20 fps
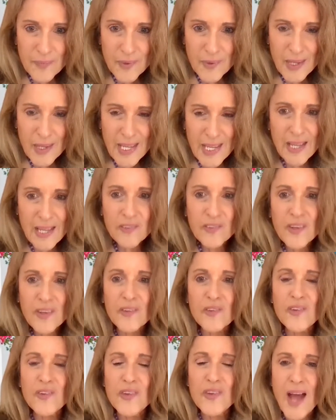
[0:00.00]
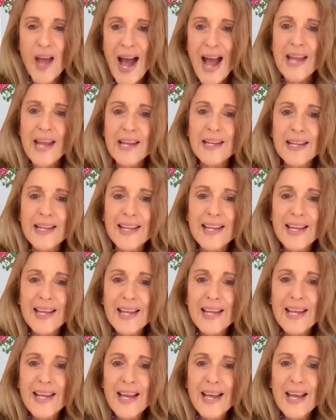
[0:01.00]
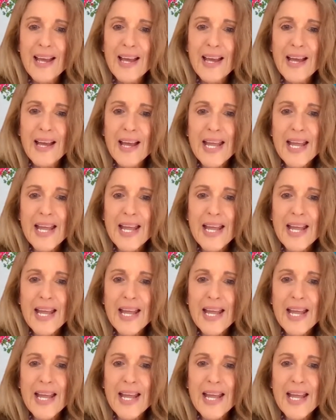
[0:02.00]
That was a hard one for me.